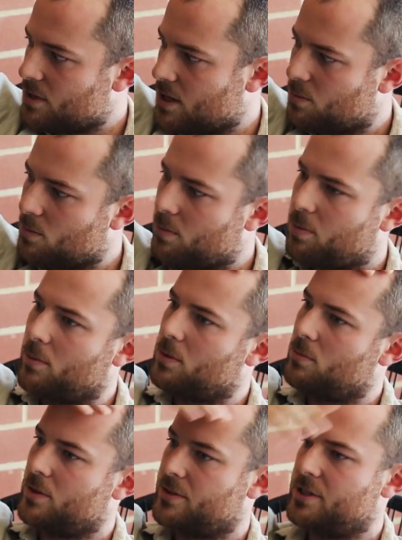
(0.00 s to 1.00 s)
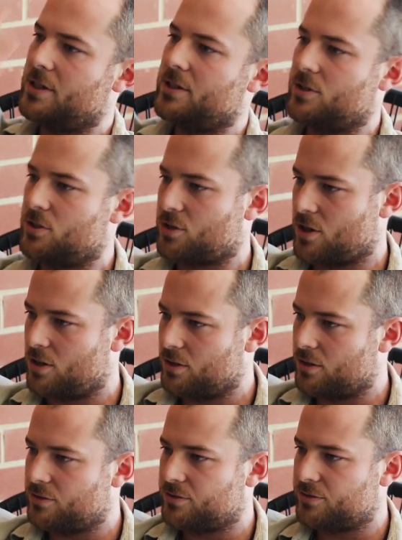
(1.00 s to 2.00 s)
I probably wasn't in
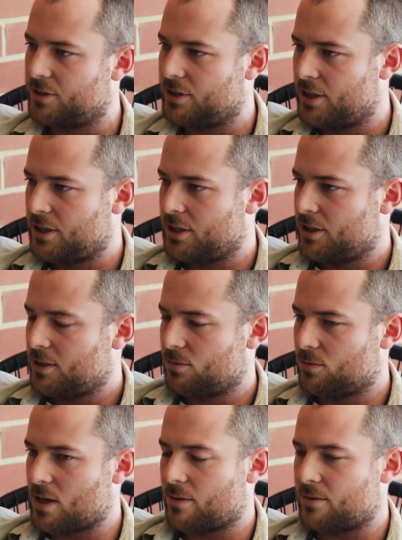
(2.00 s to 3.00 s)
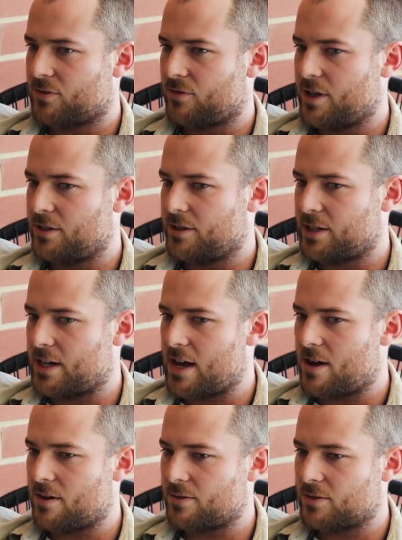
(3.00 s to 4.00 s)
control of what I was feeling and how